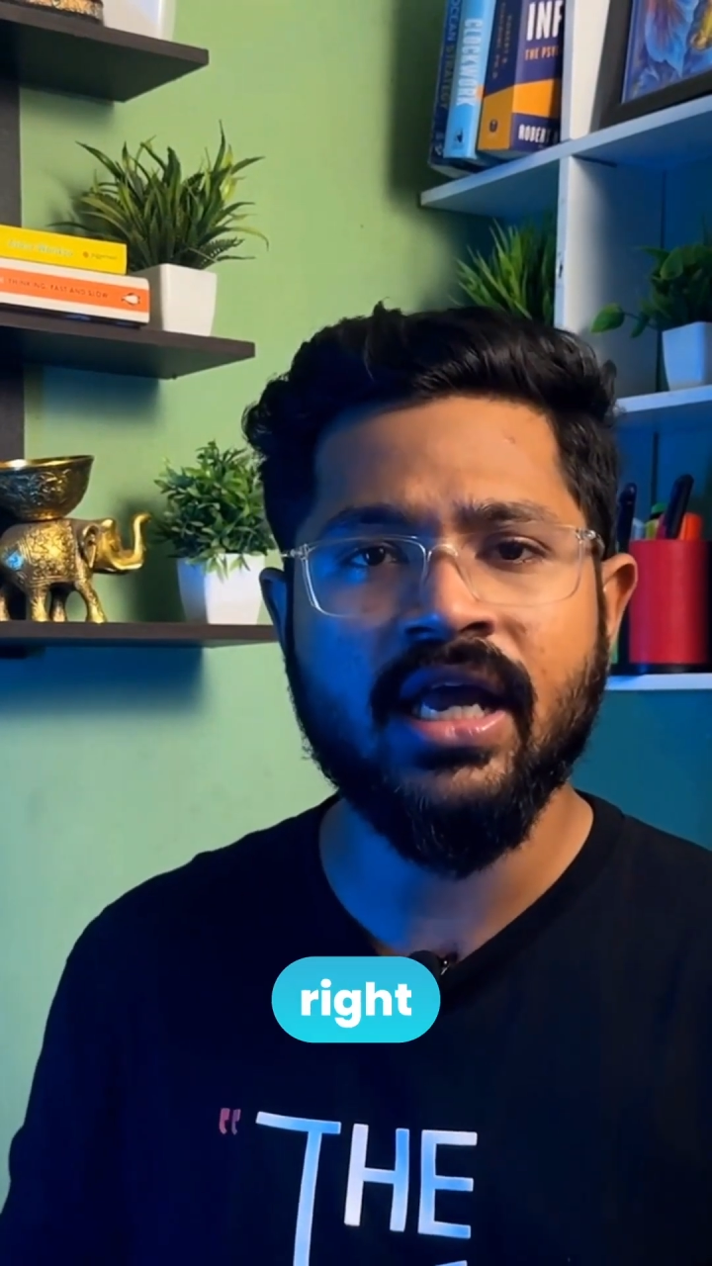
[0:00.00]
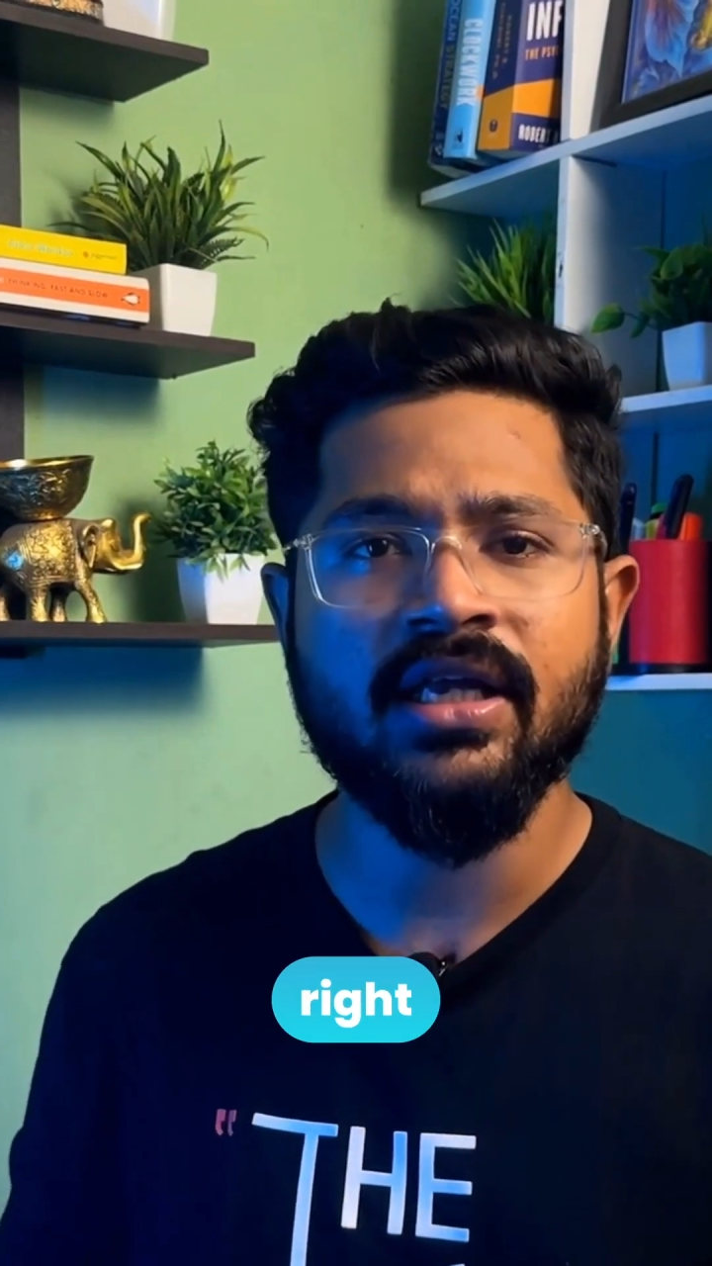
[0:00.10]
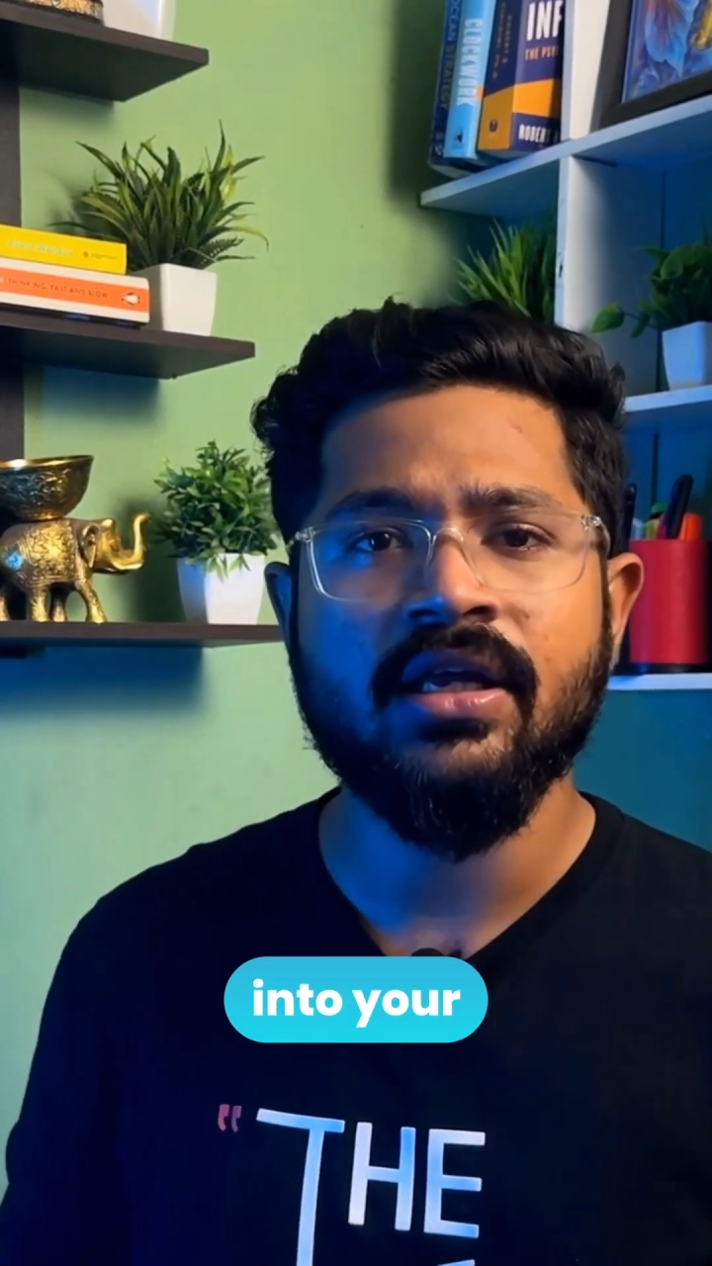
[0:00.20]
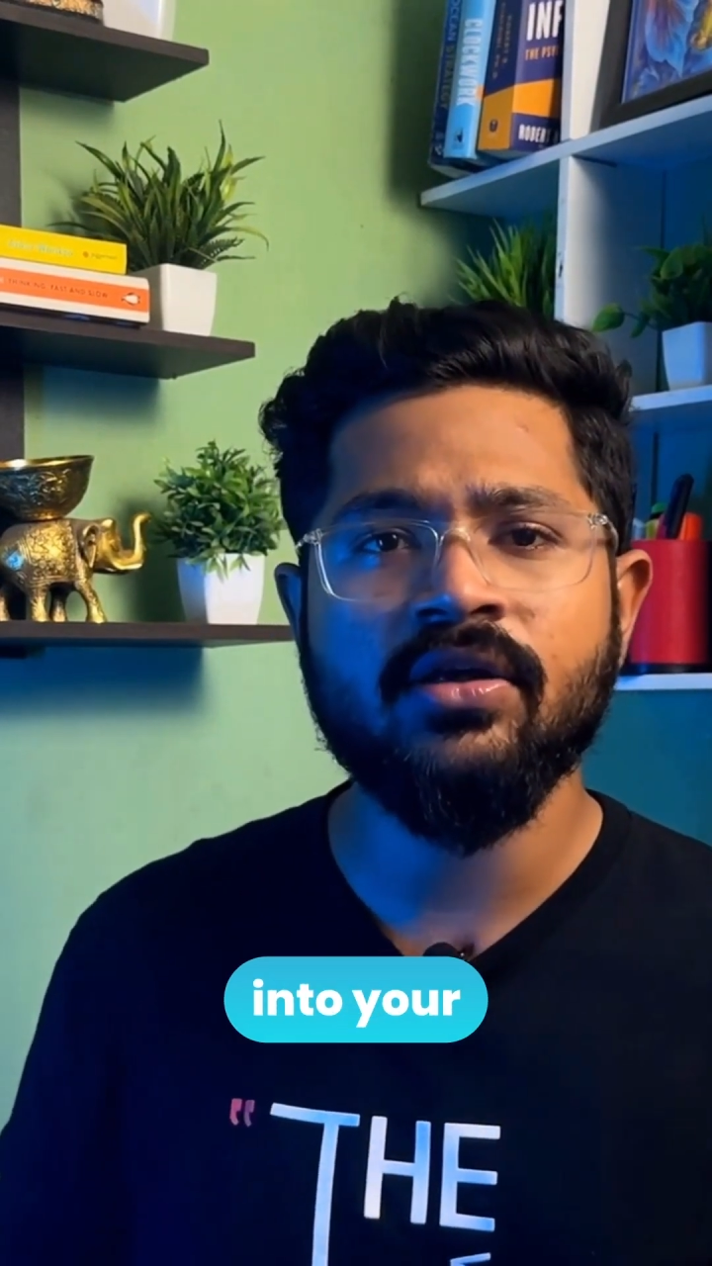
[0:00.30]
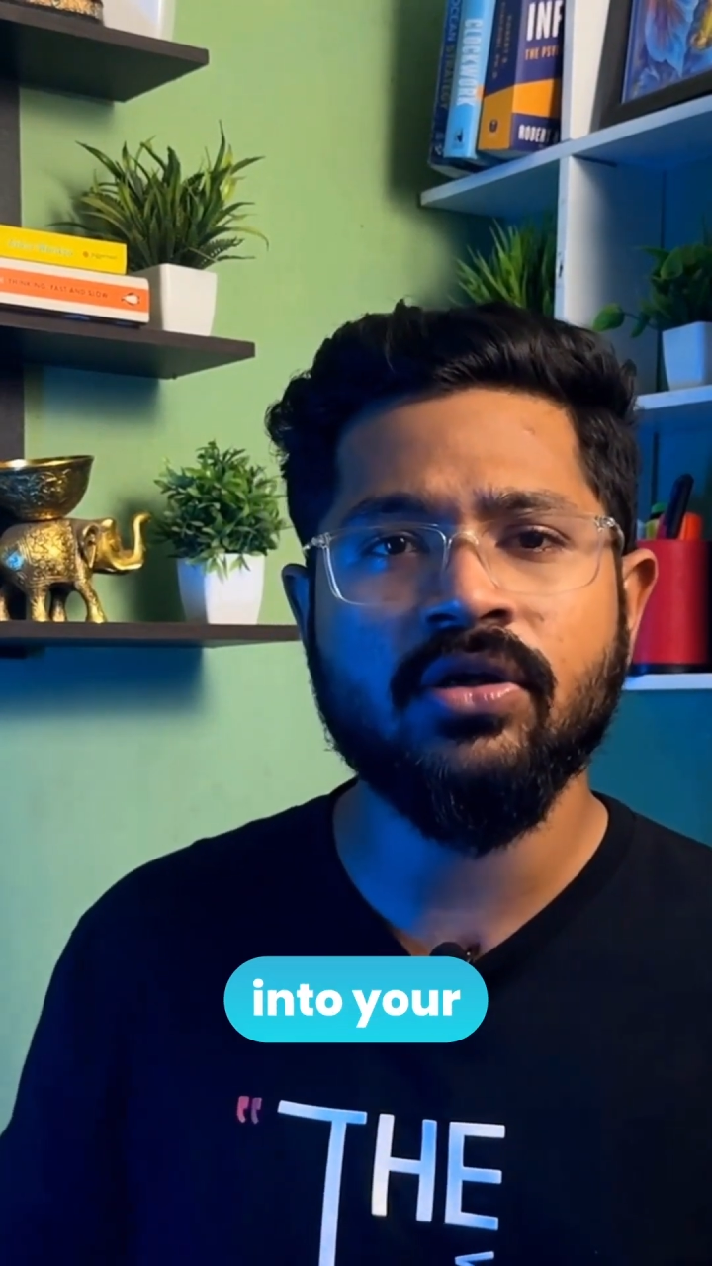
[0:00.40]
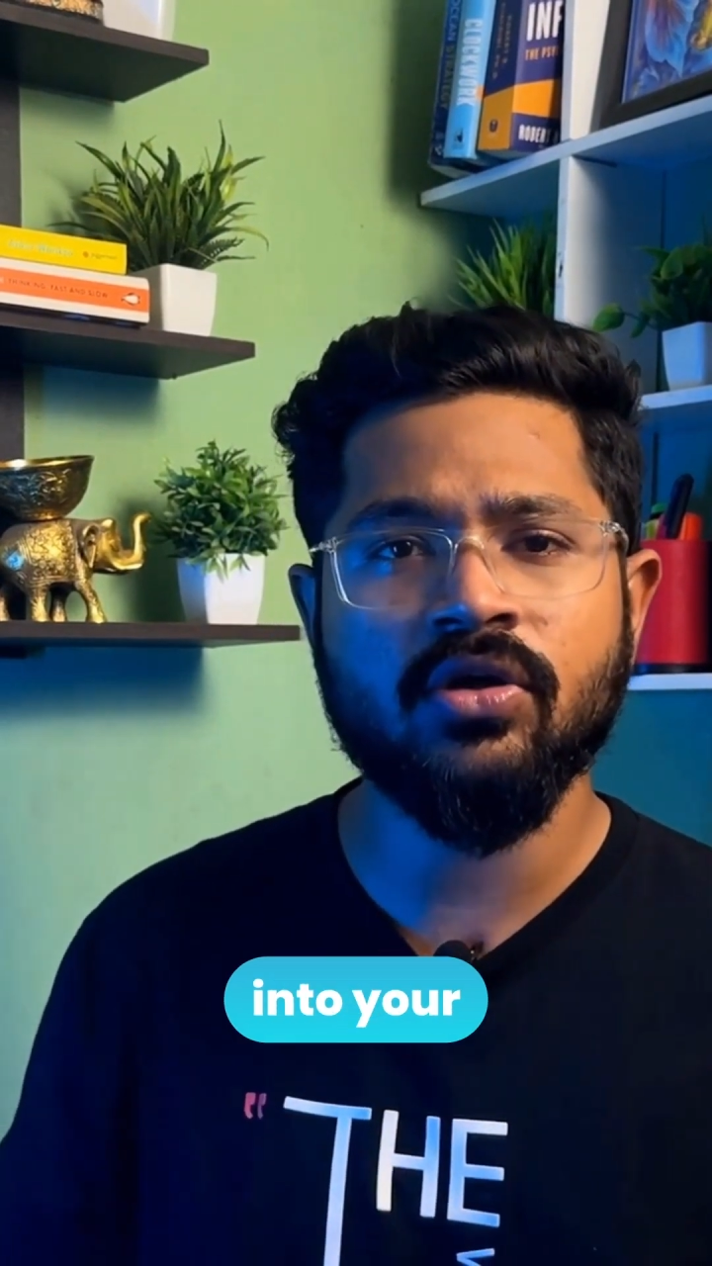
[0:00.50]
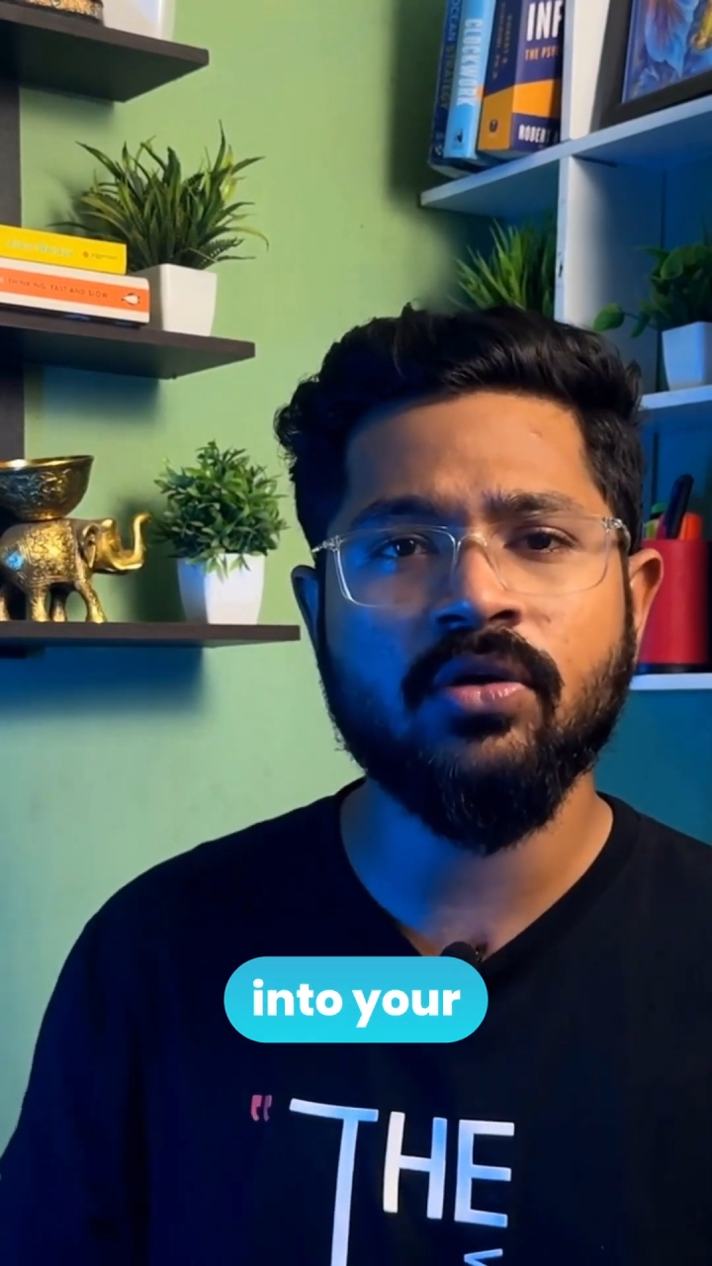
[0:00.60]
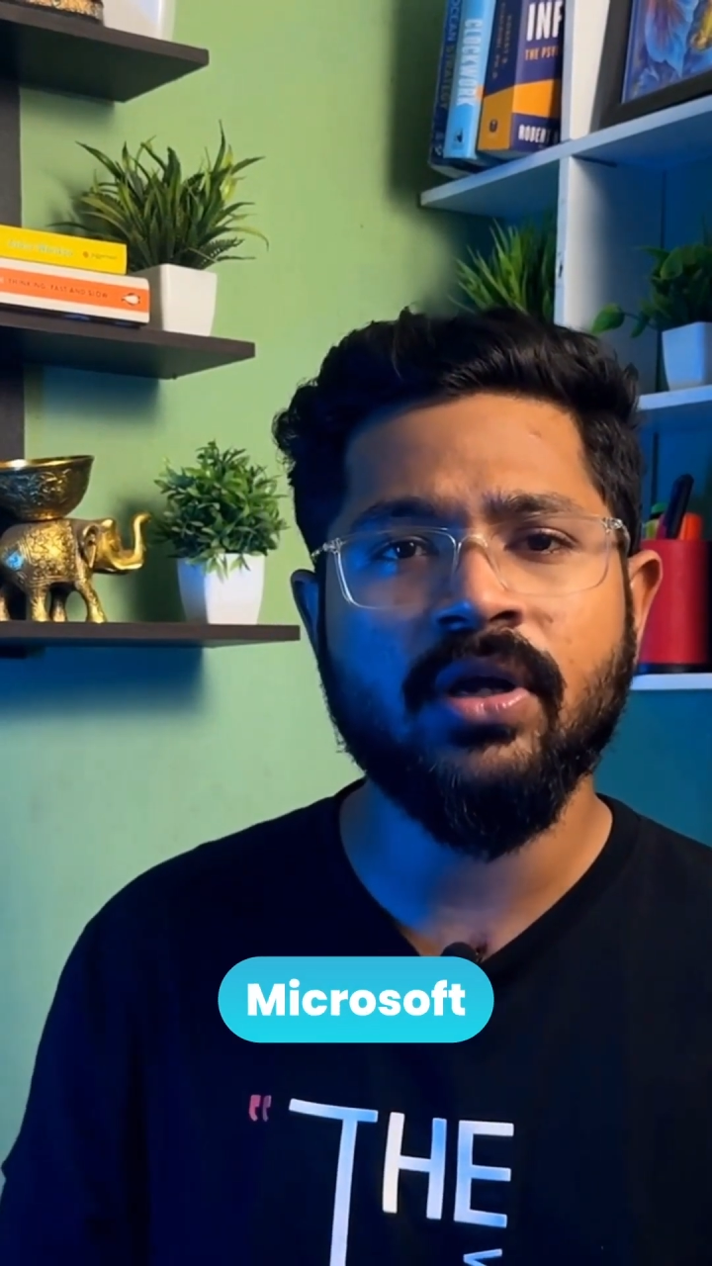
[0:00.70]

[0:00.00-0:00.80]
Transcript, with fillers: right into your